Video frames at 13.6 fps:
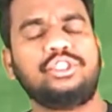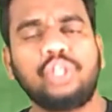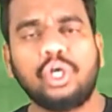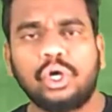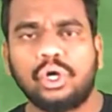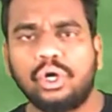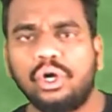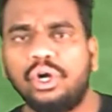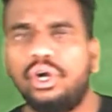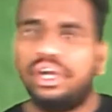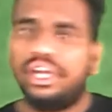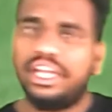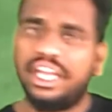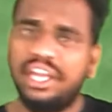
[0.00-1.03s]

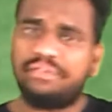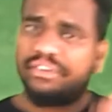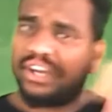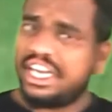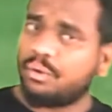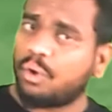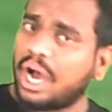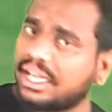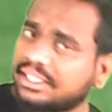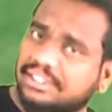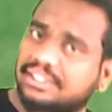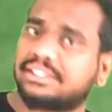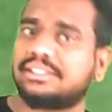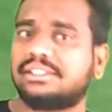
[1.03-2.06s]
So if it
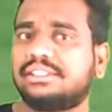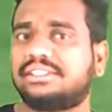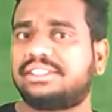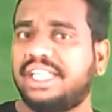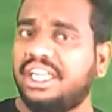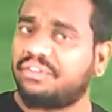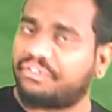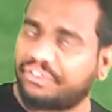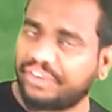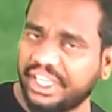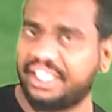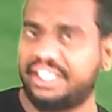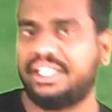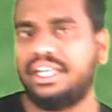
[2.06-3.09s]
was set
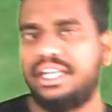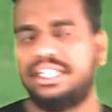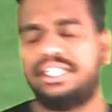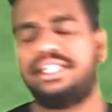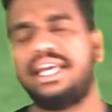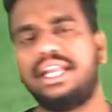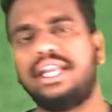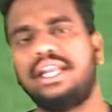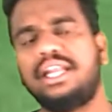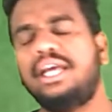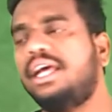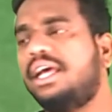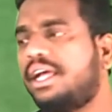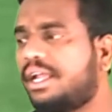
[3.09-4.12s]
free, then